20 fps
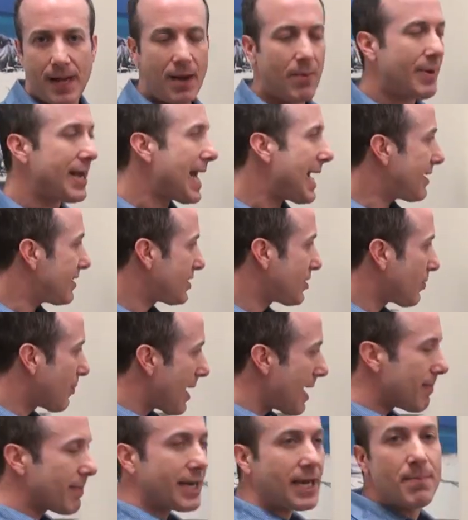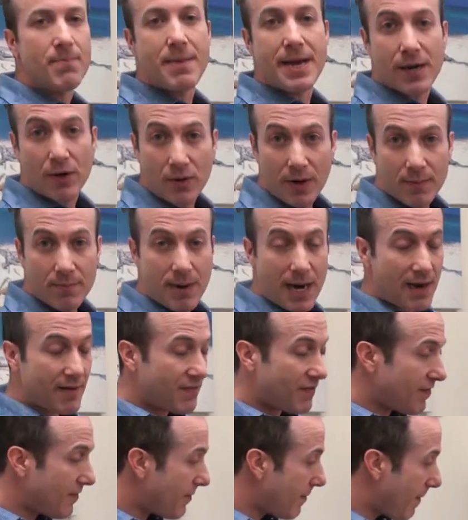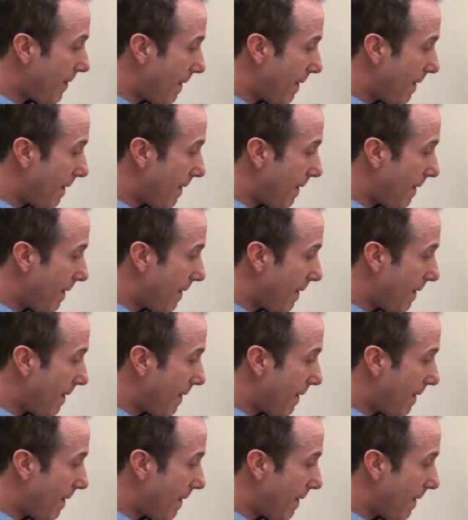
and we had a ceramic emitter above,